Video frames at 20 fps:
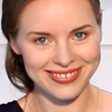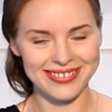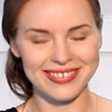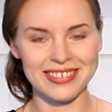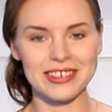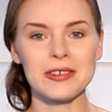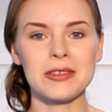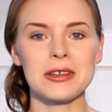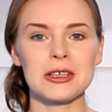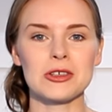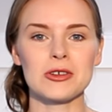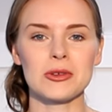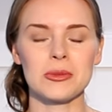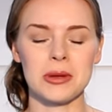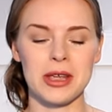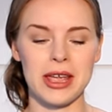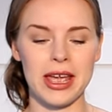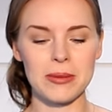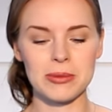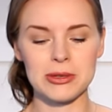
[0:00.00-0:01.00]
No, they should
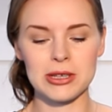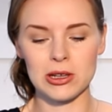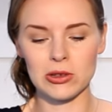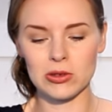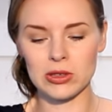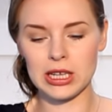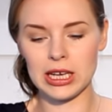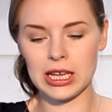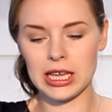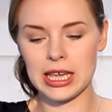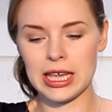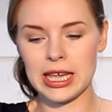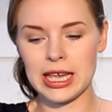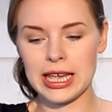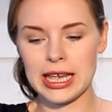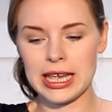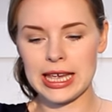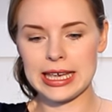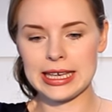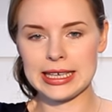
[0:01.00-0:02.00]
be absolutely
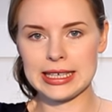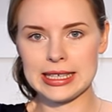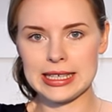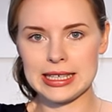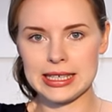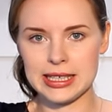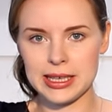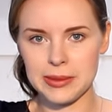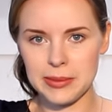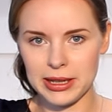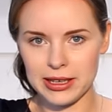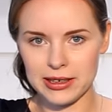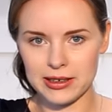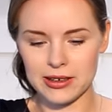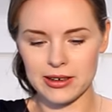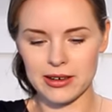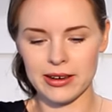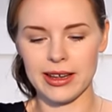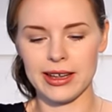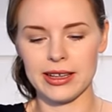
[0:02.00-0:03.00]

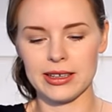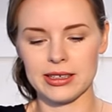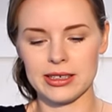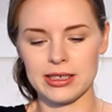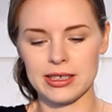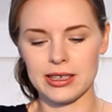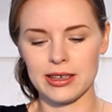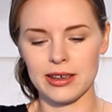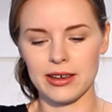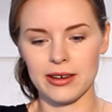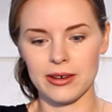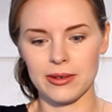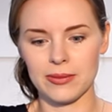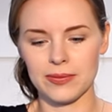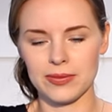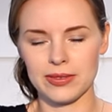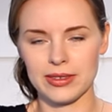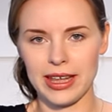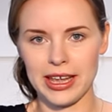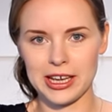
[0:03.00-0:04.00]
similar and um,
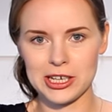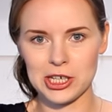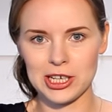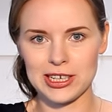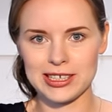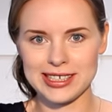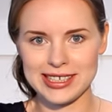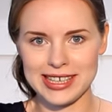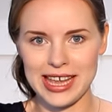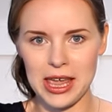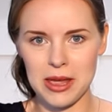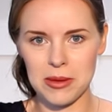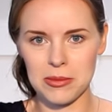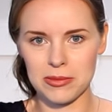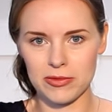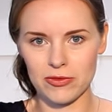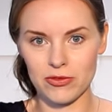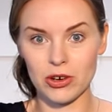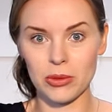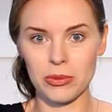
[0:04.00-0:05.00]
actually
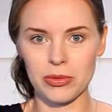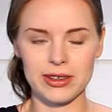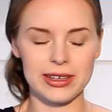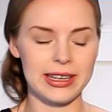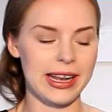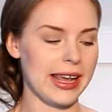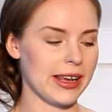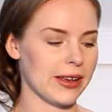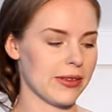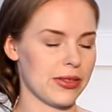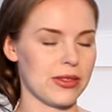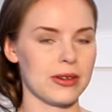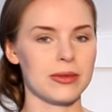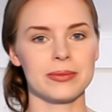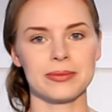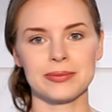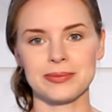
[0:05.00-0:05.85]
same from the length.